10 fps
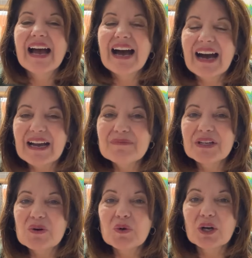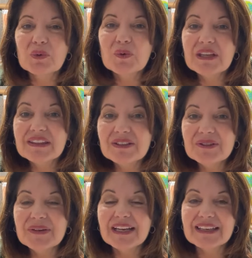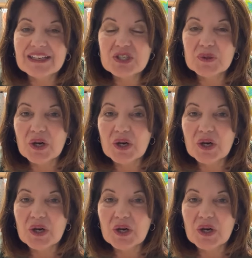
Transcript: I'm going to work with you and get you